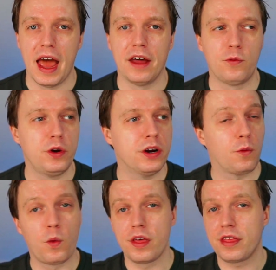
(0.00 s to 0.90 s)
and we
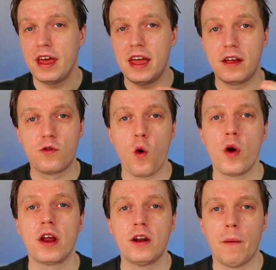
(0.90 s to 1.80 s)
are with a
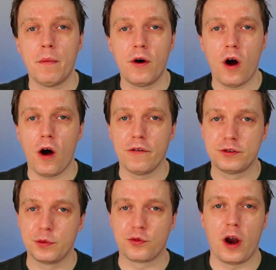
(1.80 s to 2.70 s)
growing number of
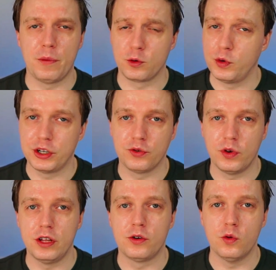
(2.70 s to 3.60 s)
subscribers, which is
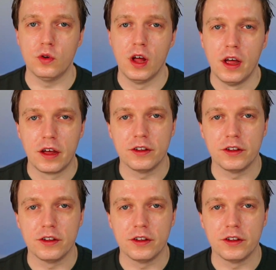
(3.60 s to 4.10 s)
really cool.